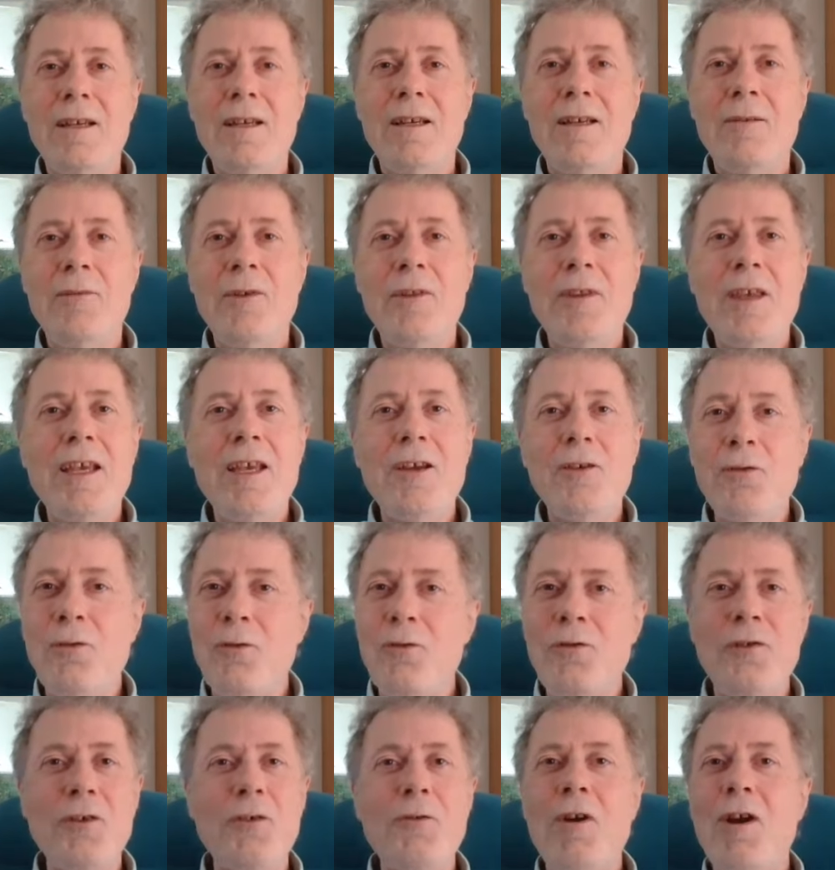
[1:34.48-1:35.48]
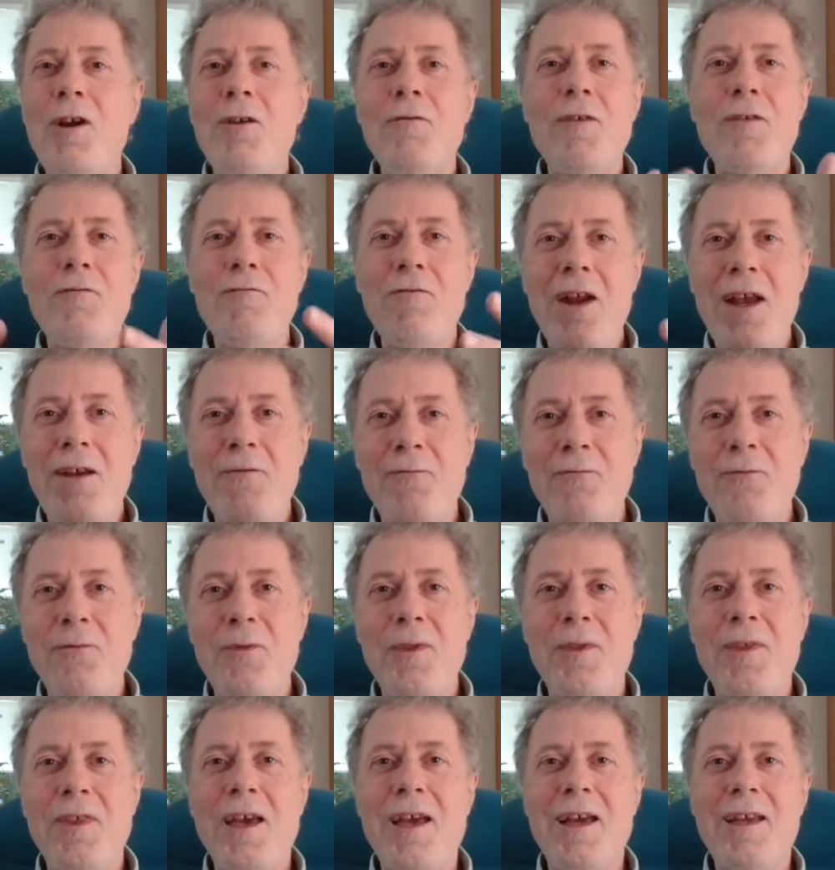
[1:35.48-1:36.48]
But they can also over-rev
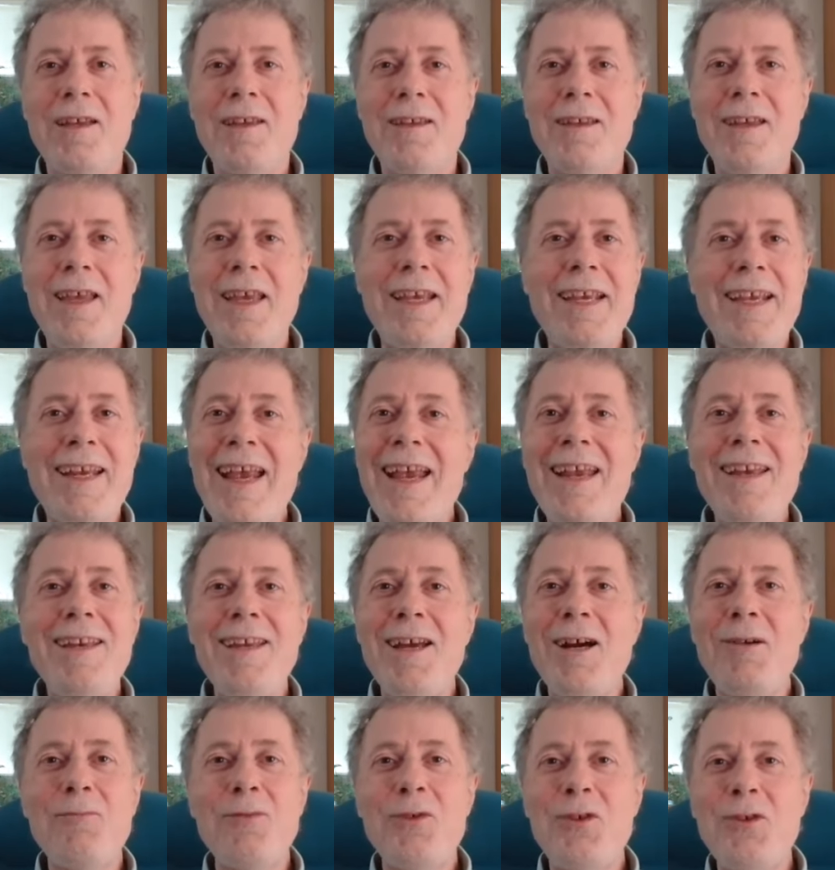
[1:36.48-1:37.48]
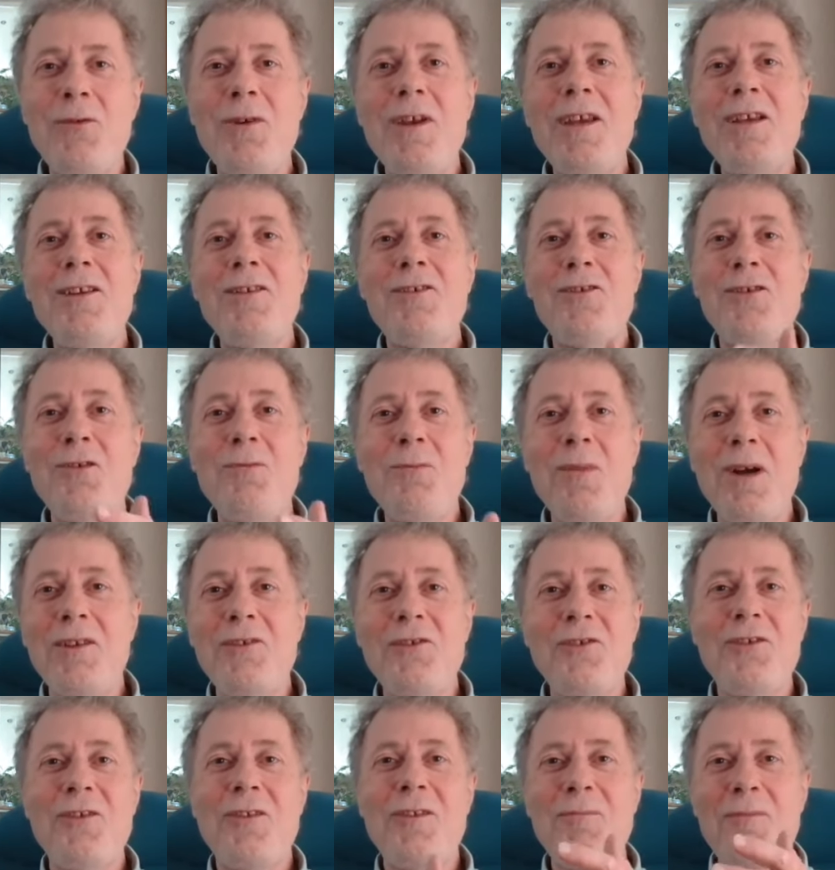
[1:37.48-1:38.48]
with that. They can end up doing too
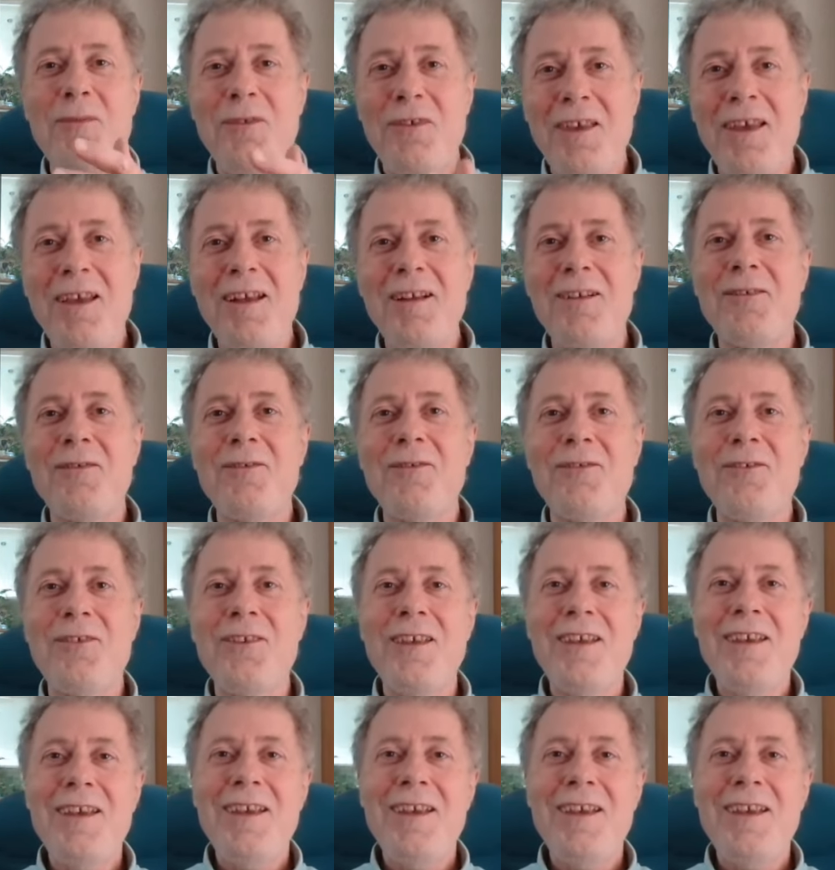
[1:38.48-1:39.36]
much themselves.